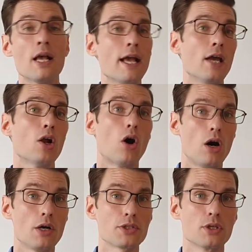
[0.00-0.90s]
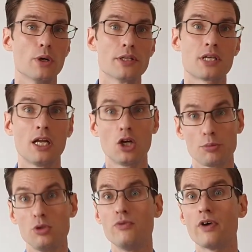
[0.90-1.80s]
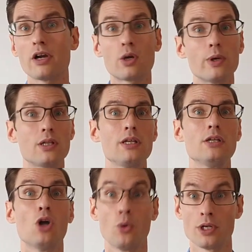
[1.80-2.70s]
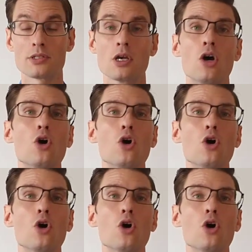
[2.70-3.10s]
And also, it's going to help you very quickly notice